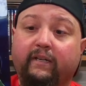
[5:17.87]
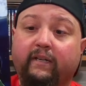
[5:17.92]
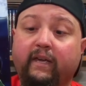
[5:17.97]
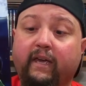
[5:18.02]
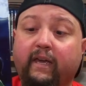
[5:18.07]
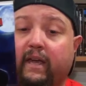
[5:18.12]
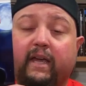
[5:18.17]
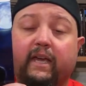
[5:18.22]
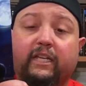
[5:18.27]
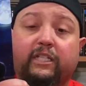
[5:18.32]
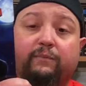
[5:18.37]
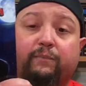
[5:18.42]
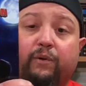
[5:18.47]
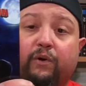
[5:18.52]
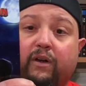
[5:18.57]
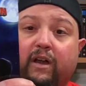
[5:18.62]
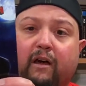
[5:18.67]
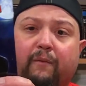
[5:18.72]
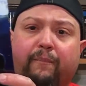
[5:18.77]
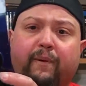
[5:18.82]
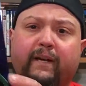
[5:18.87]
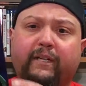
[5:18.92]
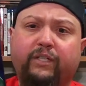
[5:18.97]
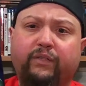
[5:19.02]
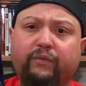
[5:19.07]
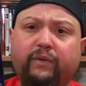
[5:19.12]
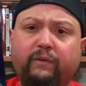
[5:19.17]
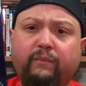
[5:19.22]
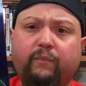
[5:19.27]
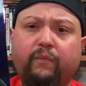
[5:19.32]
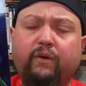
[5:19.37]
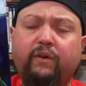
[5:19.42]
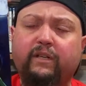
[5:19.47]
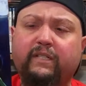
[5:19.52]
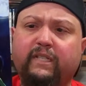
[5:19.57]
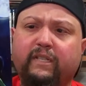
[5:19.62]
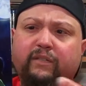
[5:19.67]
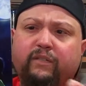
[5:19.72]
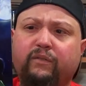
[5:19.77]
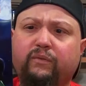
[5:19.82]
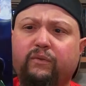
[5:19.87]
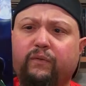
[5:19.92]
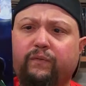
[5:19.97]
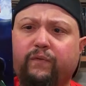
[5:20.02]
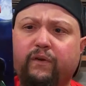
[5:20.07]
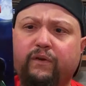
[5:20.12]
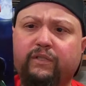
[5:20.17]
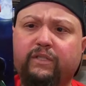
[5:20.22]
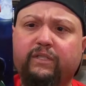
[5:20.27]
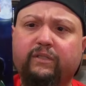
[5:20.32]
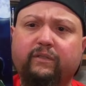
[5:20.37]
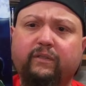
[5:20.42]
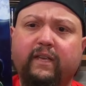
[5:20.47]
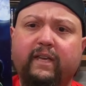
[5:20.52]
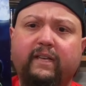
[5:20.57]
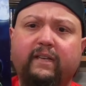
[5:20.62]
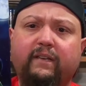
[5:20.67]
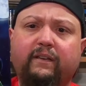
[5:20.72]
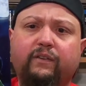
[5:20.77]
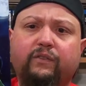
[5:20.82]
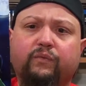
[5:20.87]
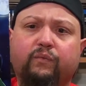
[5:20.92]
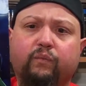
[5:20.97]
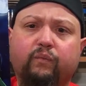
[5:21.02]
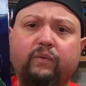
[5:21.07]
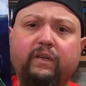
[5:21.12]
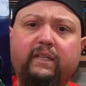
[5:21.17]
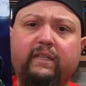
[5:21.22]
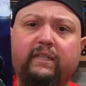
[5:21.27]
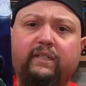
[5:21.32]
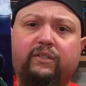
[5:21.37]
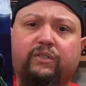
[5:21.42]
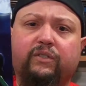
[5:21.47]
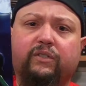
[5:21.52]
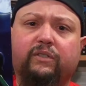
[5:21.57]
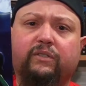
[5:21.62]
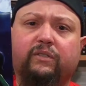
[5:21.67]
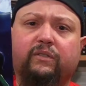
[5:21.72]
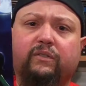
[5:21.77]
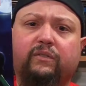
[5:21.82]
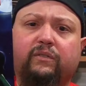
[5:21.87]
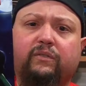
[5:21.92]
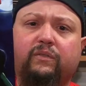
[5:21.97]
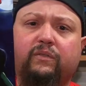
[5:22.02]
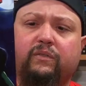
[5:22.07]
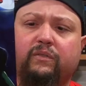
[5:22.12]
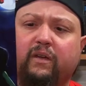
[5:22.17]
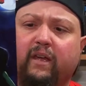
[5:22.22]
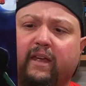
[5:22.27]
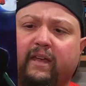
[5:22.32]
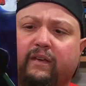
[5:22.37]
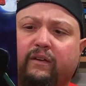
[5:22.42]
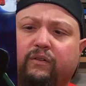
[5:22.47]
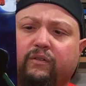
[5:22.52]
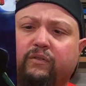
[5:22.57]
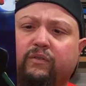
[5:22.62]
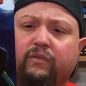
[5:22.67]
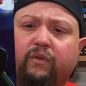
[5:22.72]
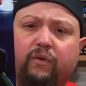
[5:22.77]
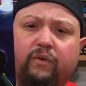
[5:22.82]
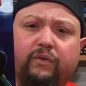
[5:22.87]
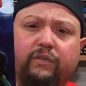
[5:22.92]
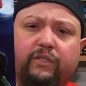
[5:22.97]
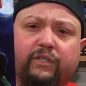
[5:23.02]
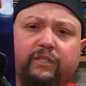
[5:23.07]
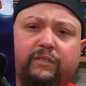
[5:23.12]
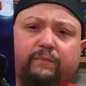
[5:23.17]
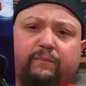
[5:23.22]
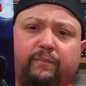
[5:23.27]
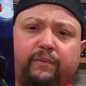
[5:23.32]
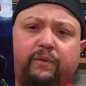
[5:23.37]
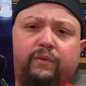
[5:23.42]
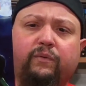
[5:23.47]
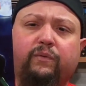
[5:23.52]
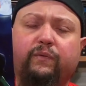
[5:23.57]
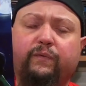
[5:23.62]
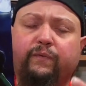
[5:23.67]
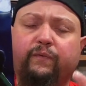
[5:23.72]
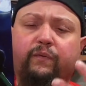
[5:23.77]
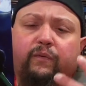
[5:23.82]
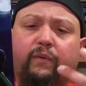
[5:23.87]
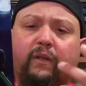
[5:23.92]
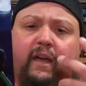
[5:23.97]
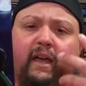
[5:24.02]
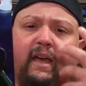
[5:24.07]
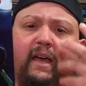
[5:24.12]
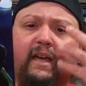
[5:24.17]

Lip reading: It is put out by DreamWorks and Universal, and it is really just a gorgeous, beautiful,